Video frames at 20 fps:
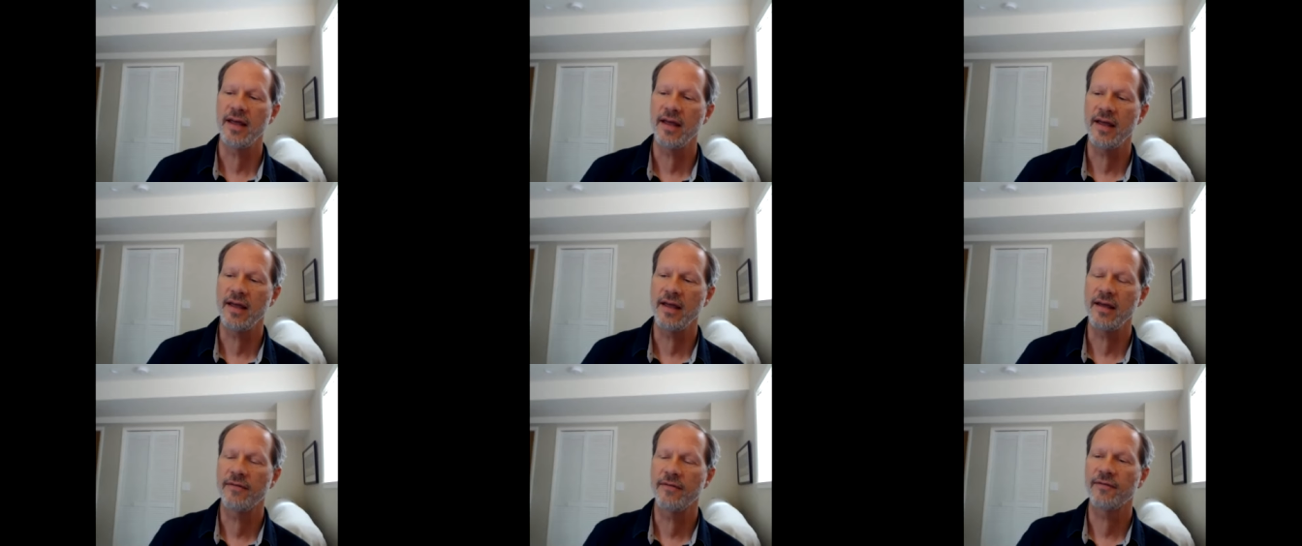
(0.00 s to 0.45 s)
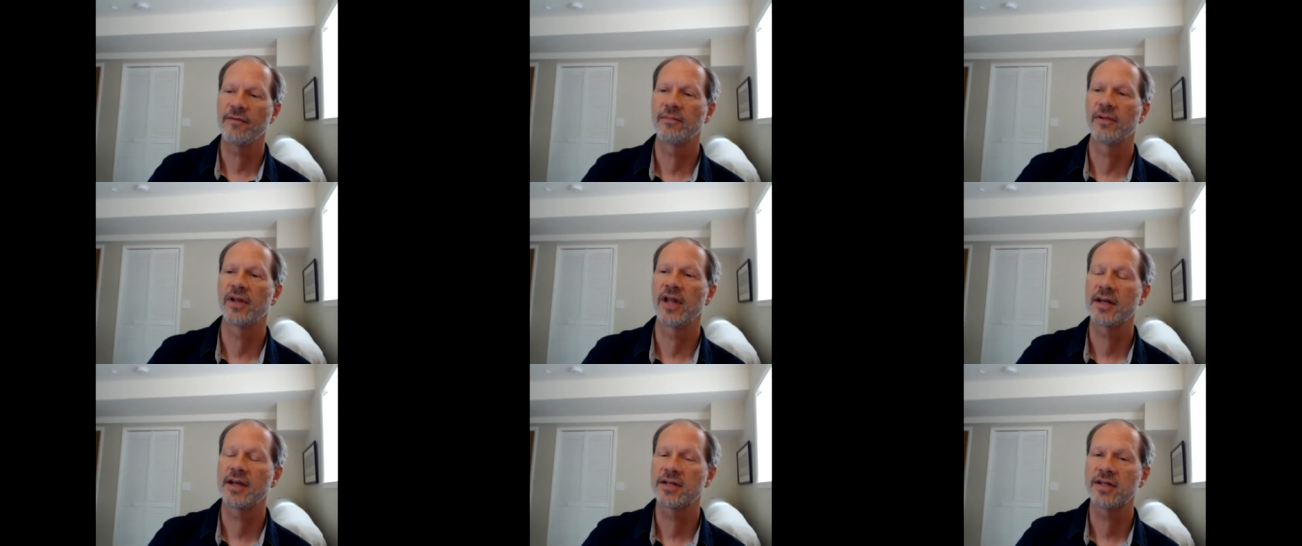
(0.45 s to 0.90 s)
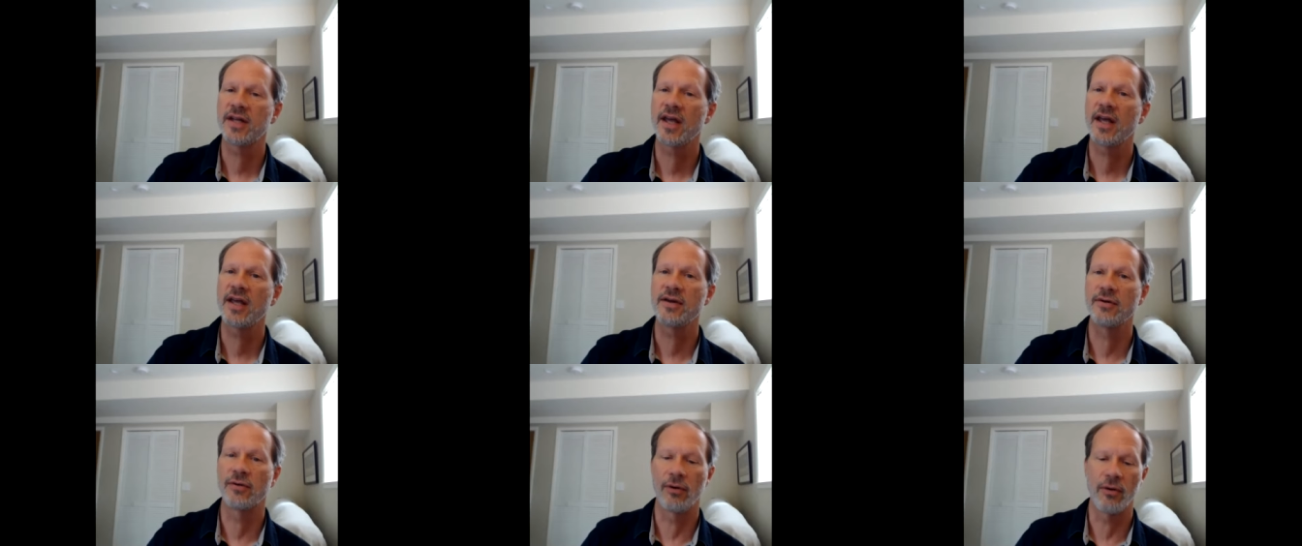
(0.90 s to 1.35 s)
if let's say
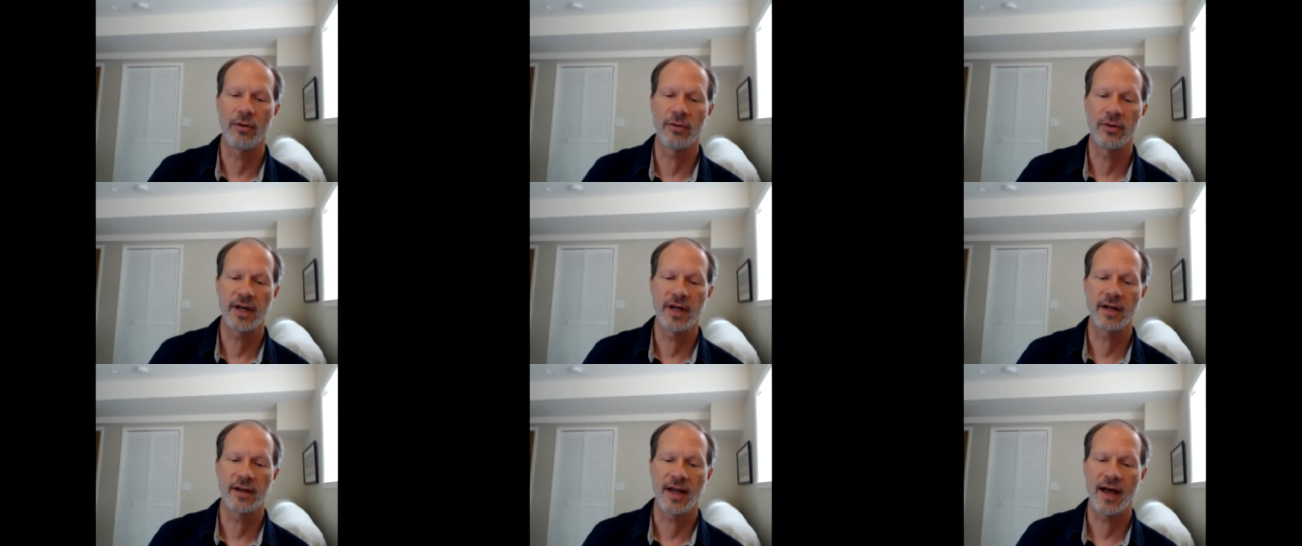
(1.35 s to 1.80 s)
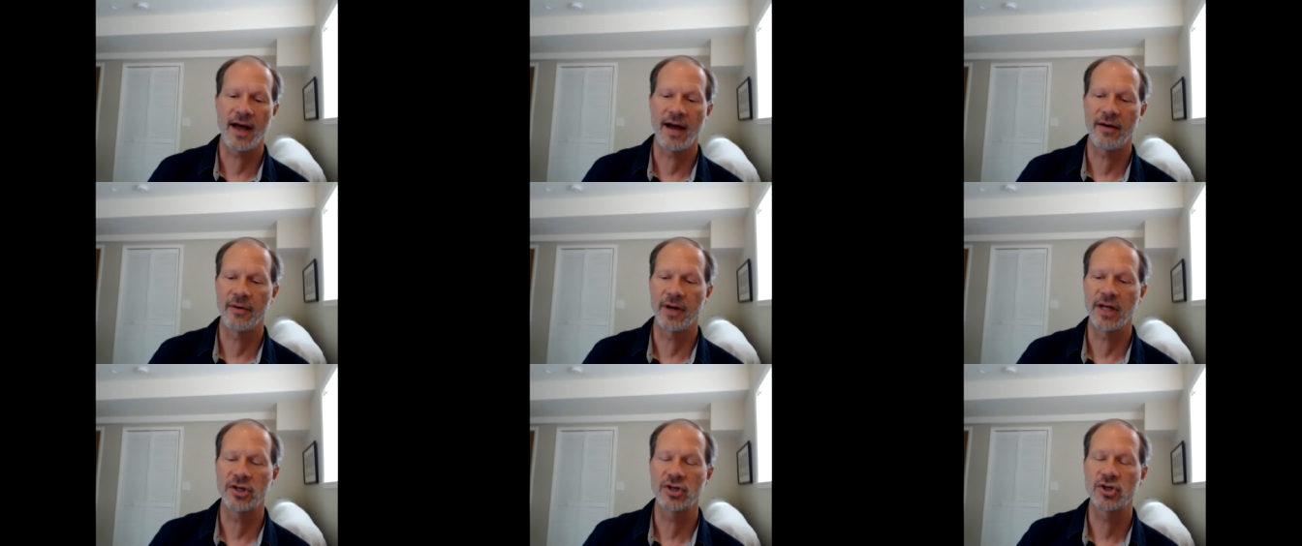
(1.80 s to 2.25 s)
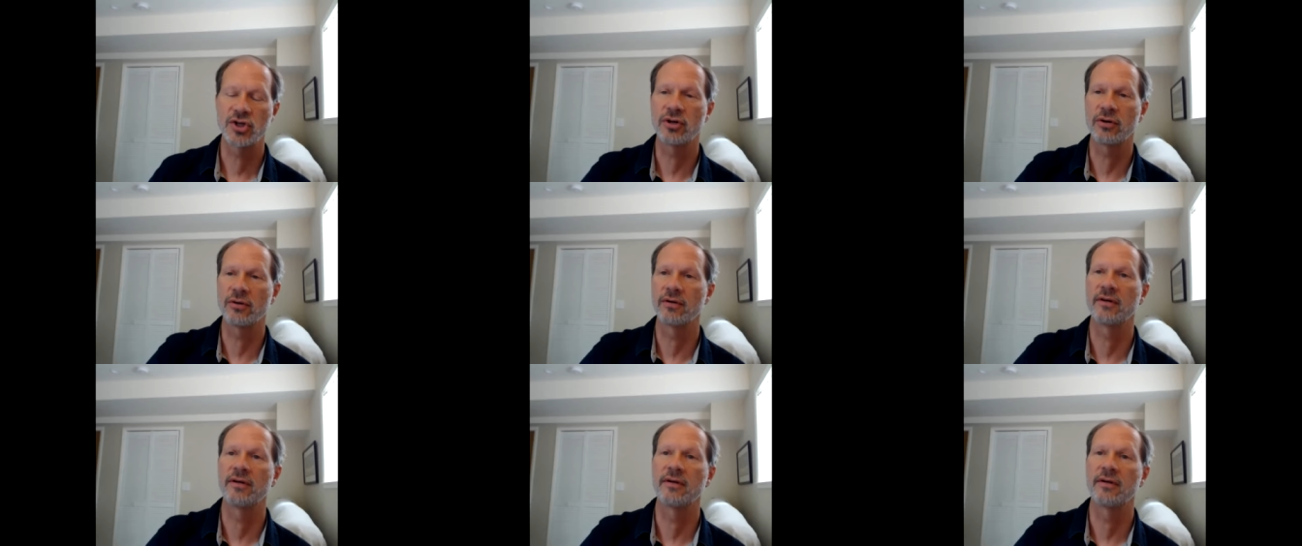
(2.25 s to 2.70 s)
you're only allowing
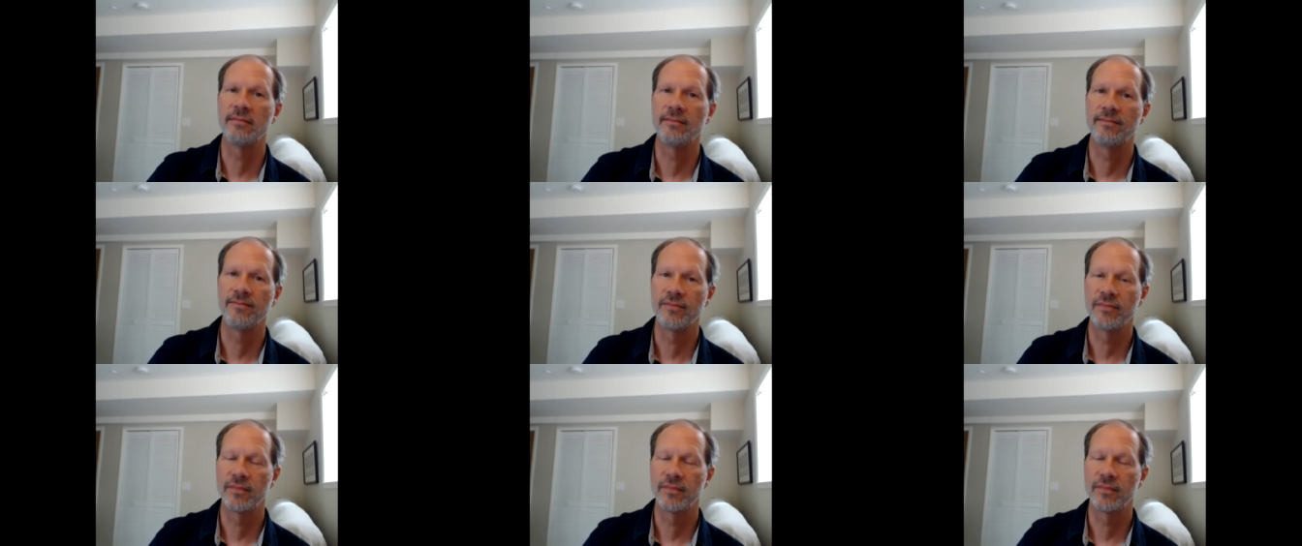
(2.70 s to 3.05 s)
certain